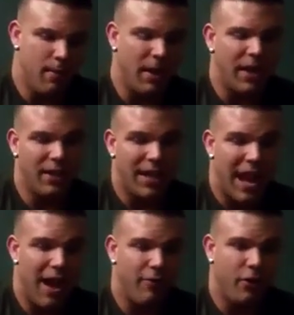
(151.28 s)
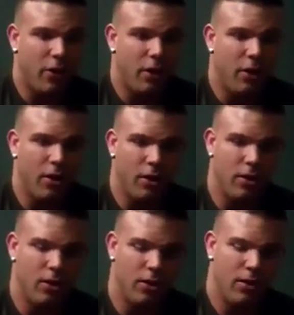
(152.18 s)
Immediately after,
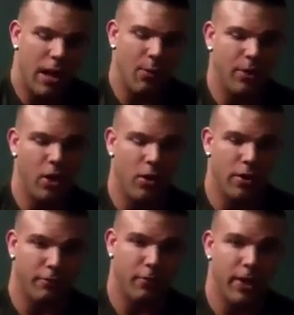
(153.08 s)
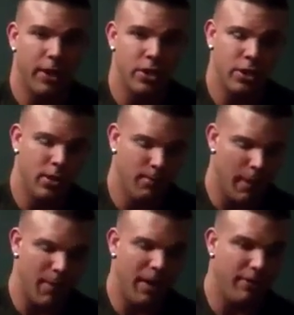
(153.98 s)
I would go to the fridge,
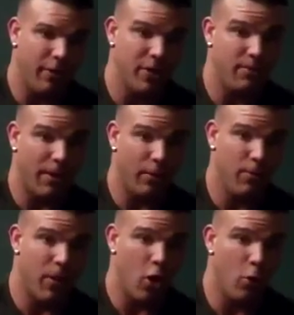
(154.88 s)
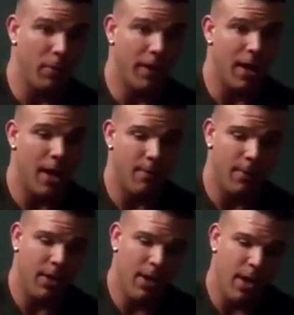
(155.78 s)
my mini fridge in my room, open it
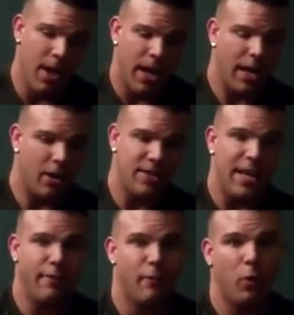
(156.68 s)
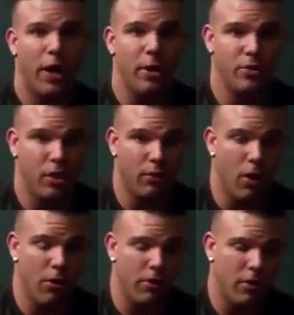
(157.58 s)
up, and I'd take 4 IUs of
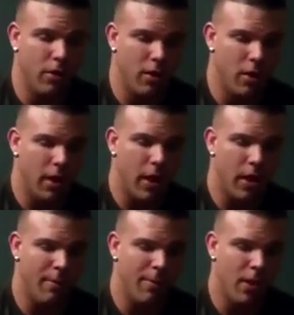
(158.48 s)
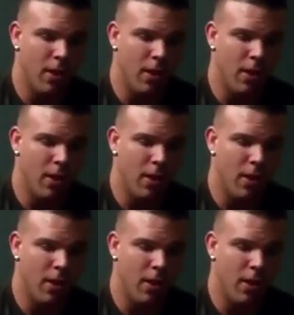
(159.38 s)
growth. And